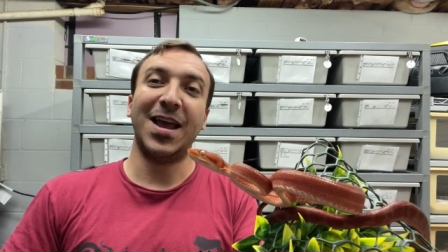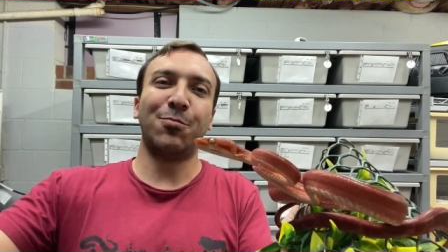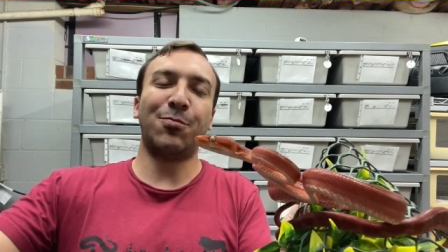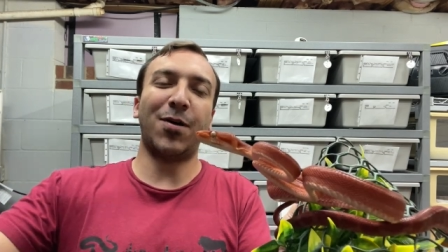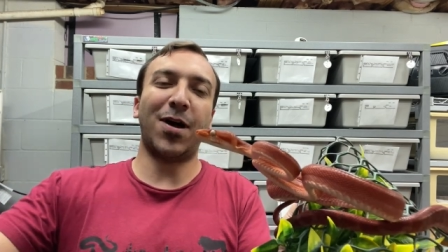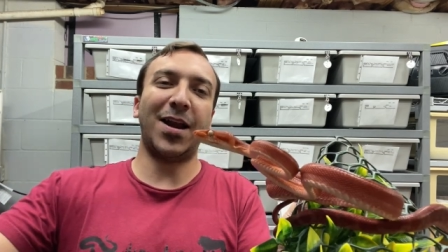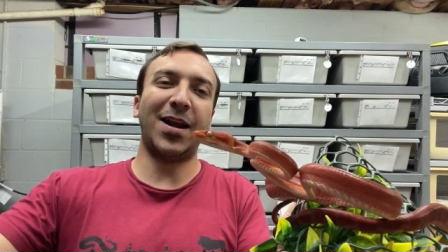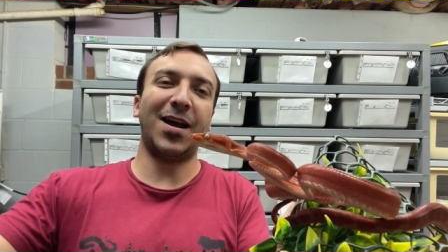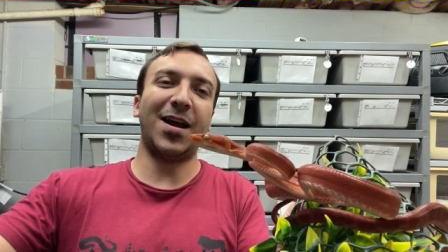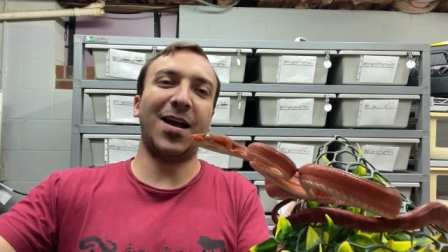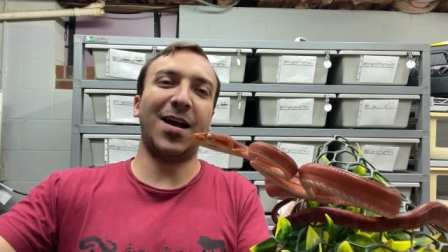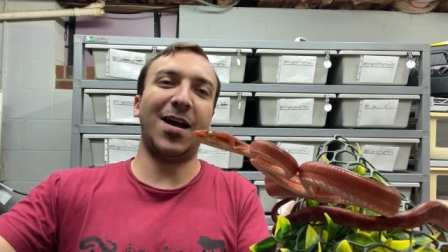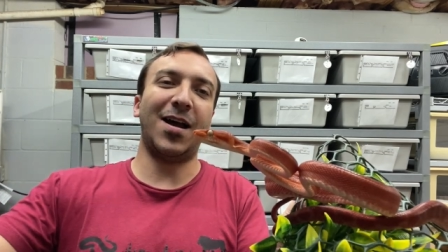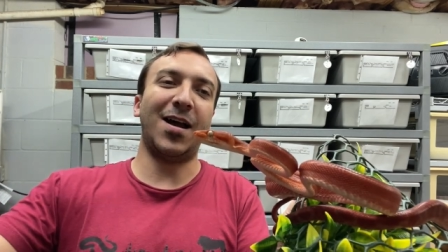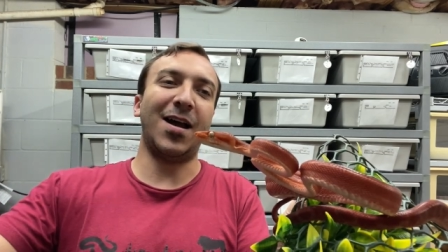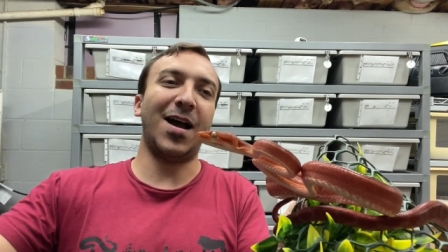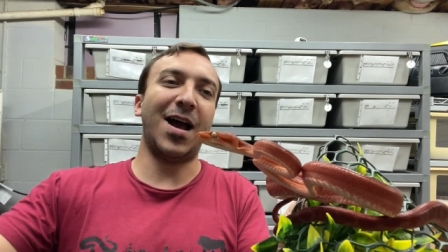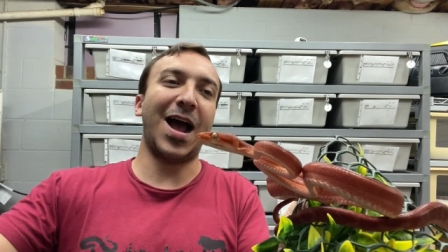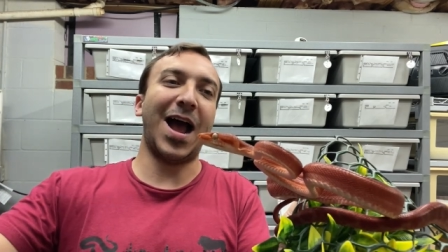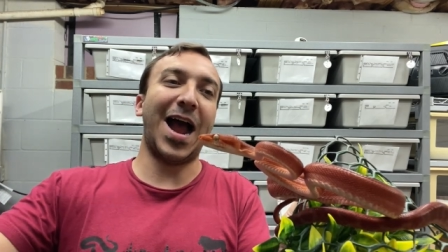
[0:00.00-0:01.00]
But
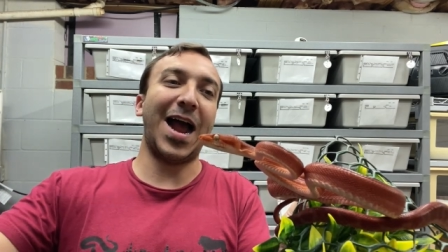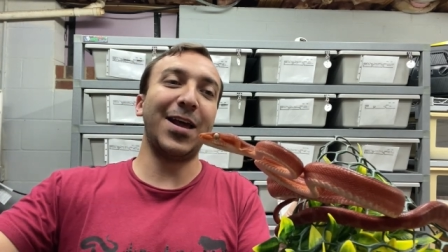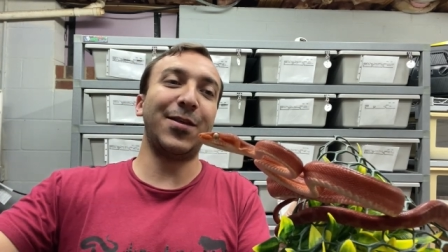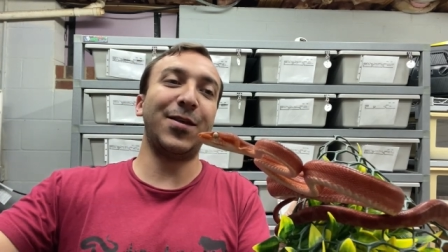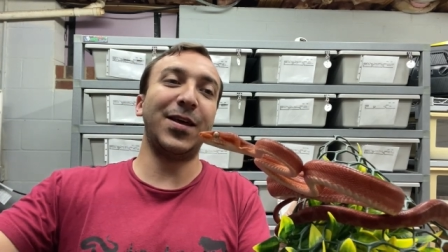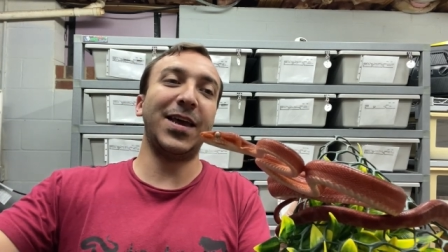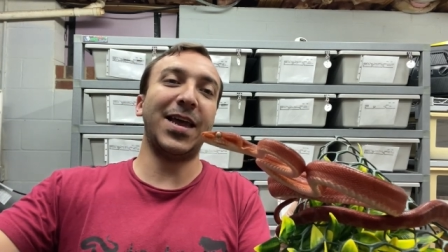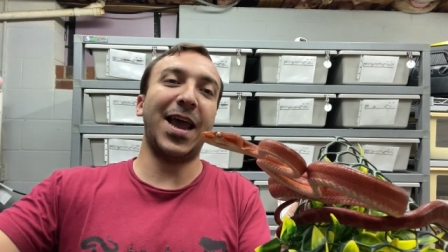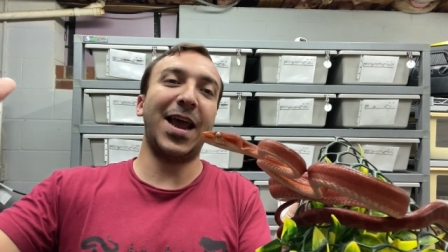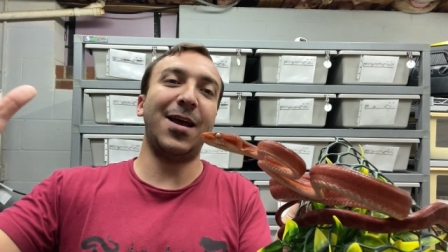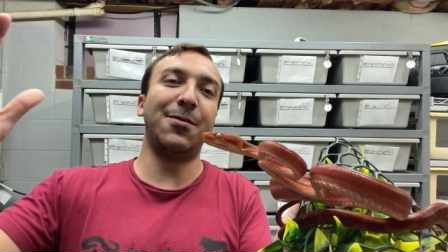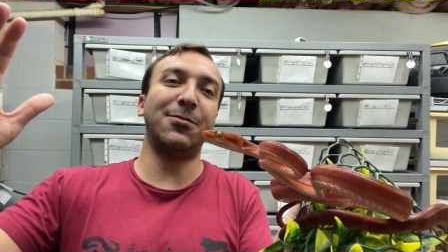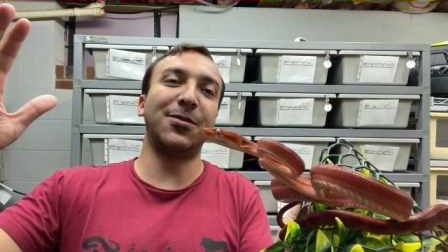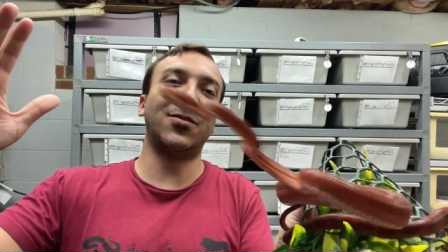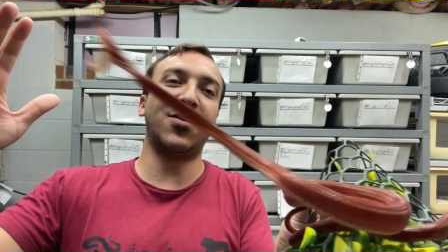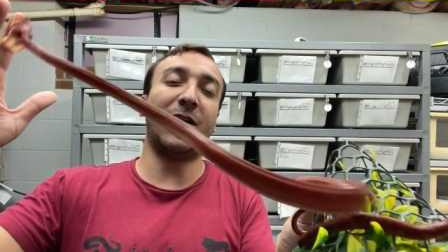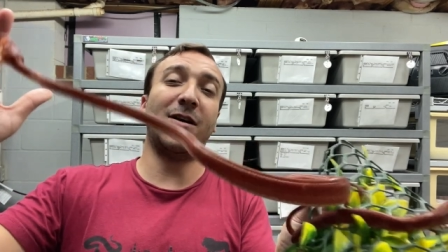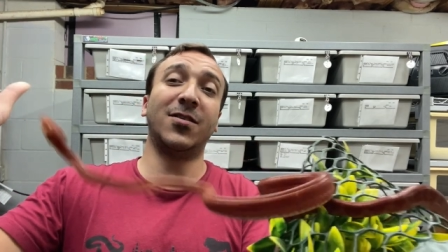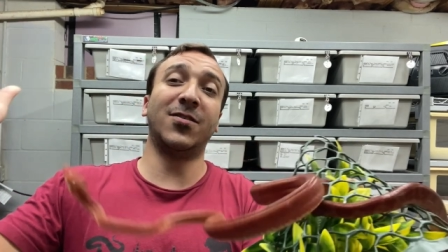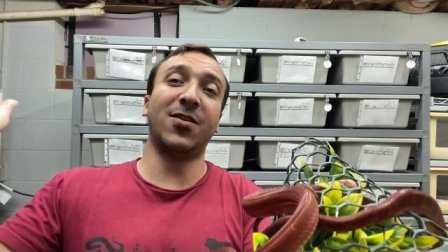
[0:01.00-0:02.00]
uh, I think
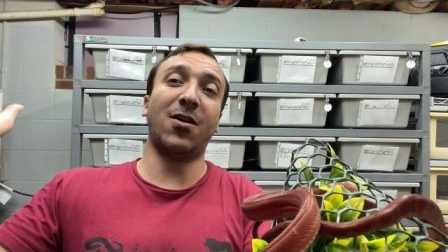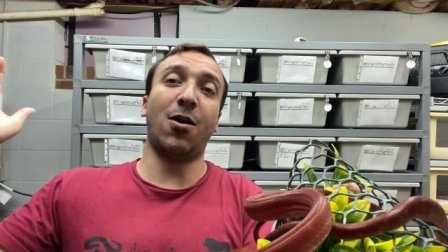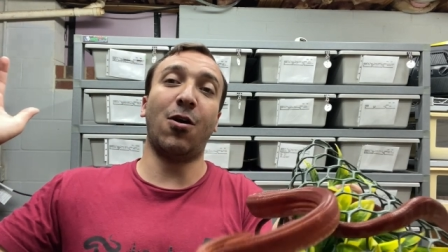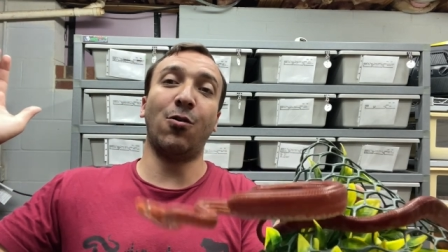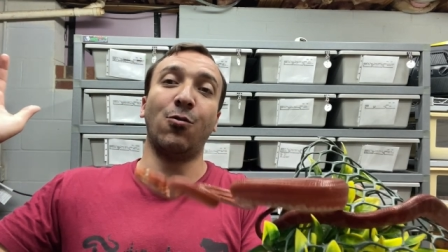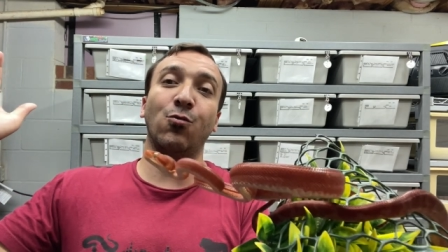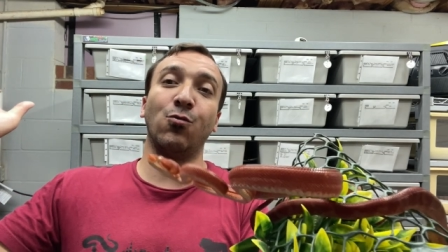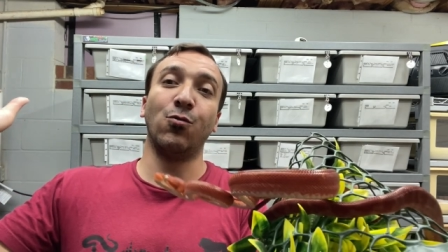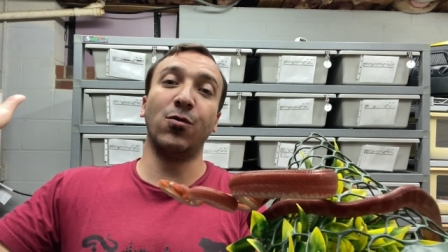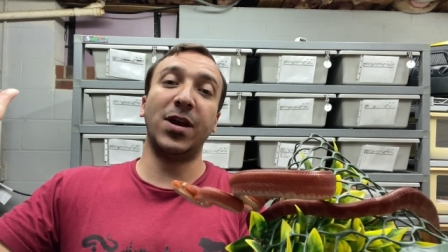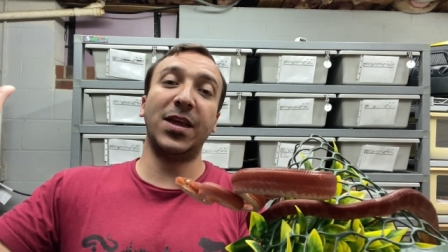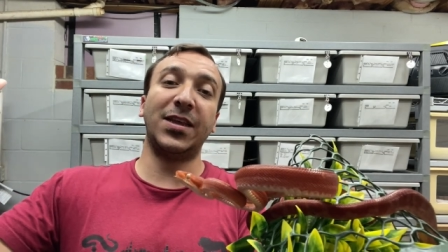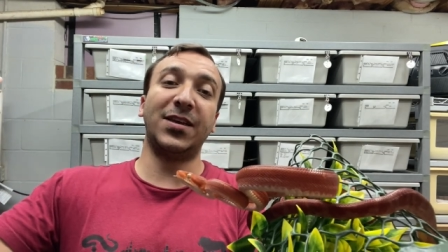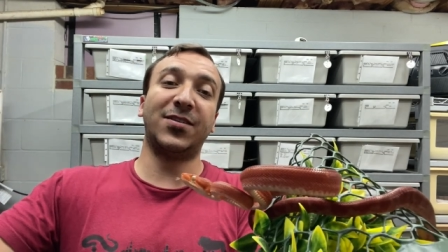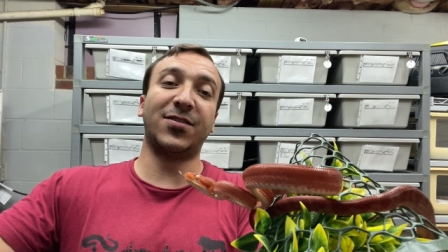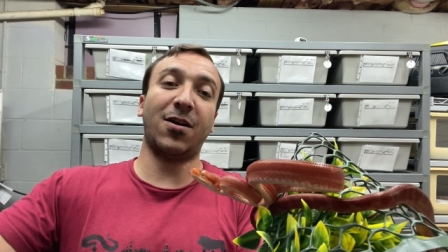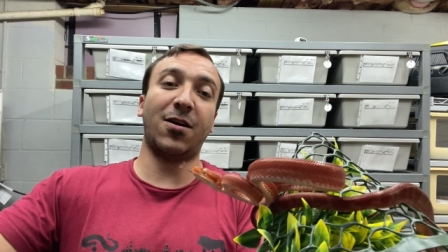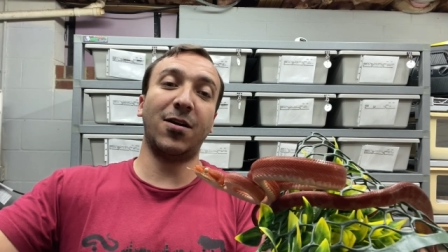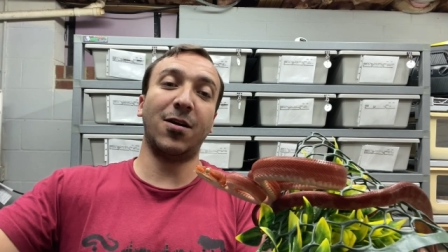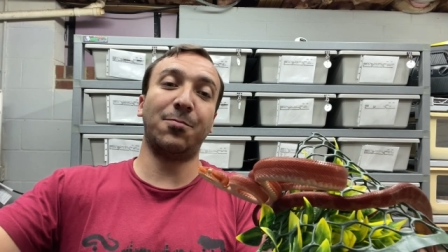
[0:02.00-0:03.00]
Amazons are really
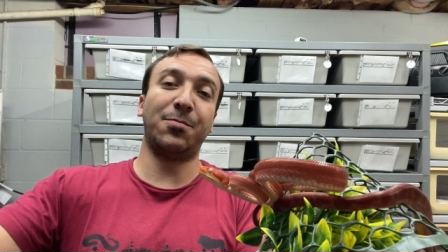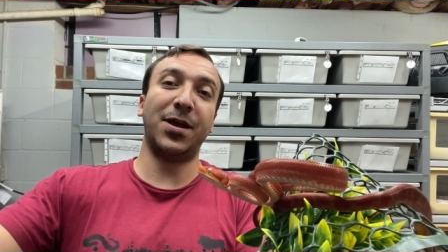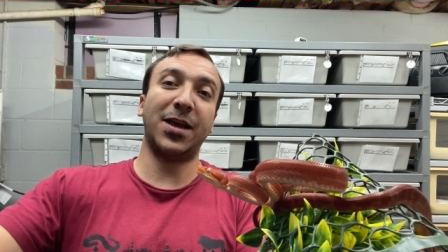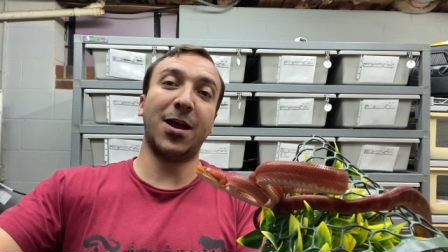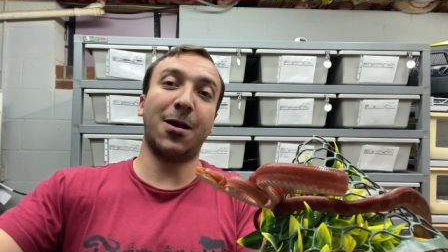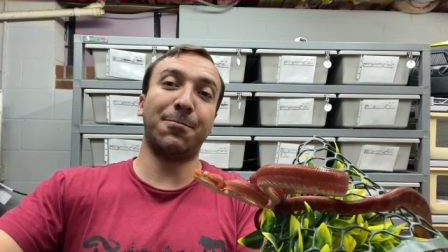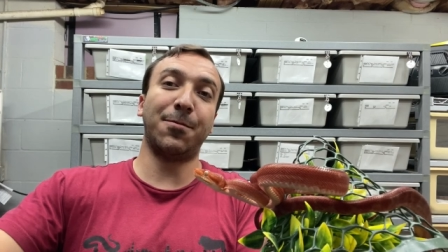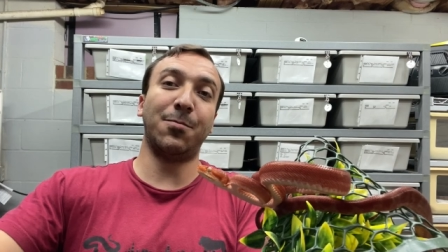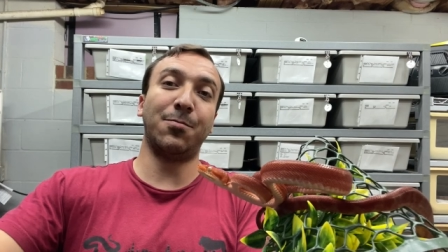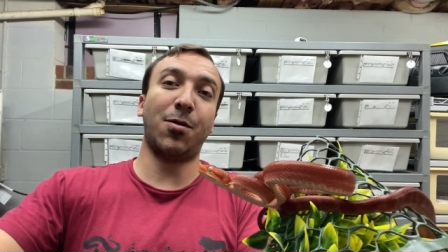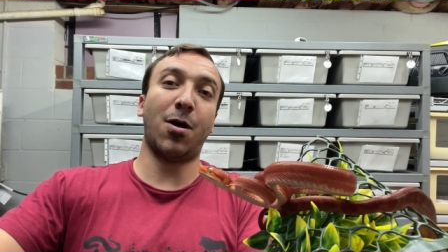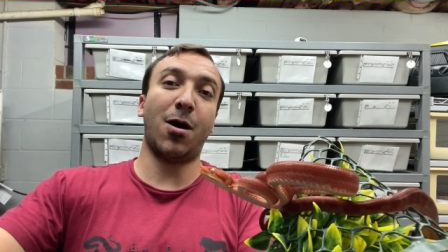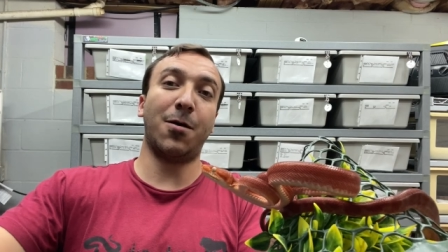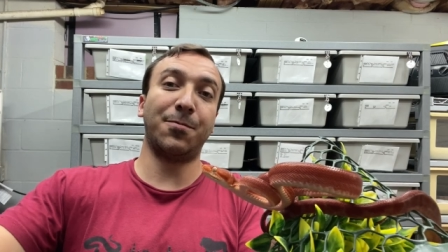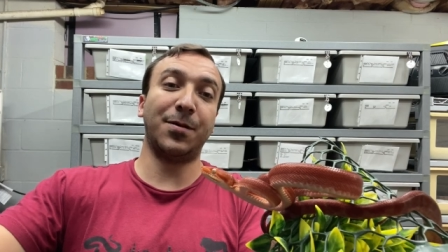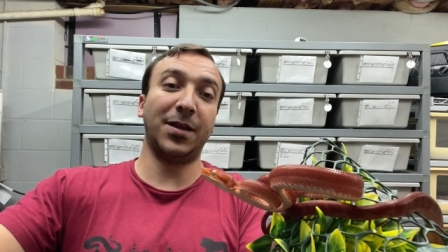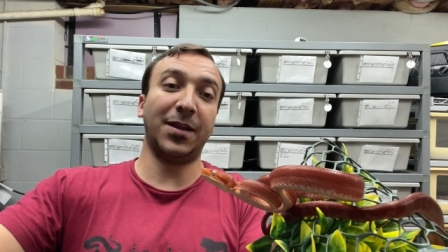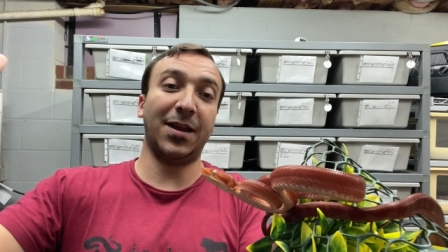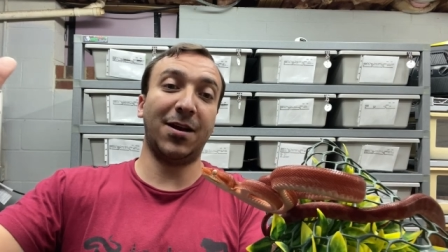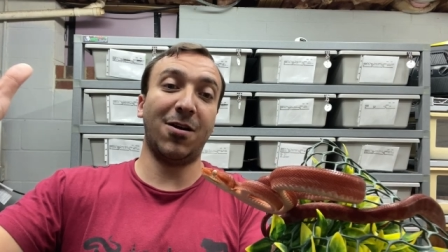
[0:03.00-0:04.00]
starting to pick up in
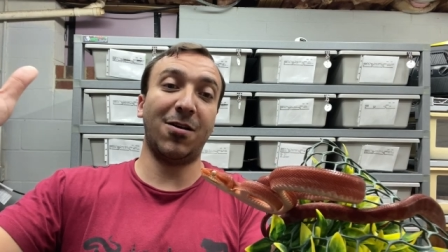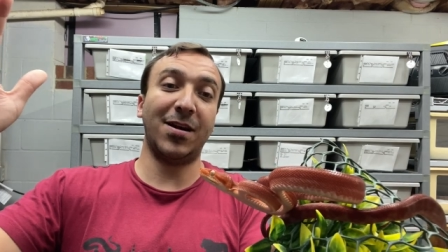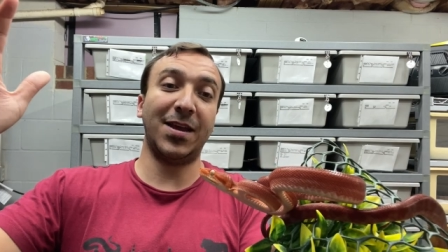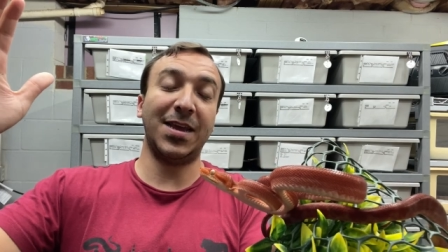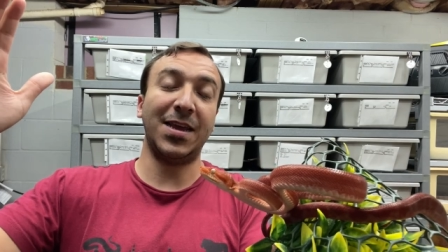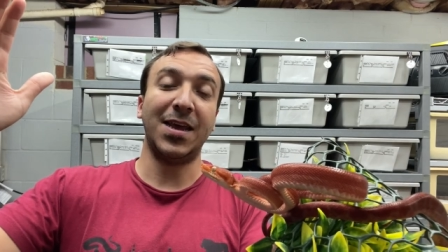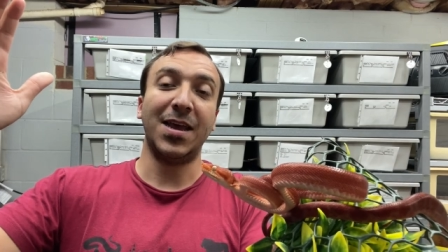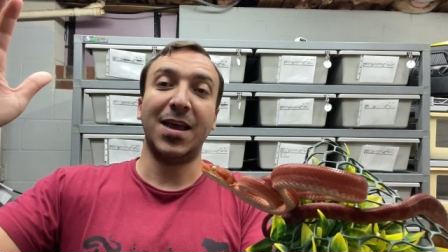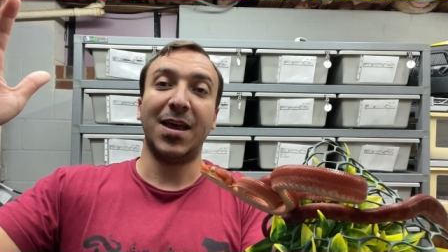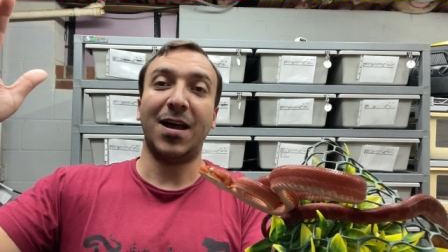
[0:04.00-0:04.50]
popularity.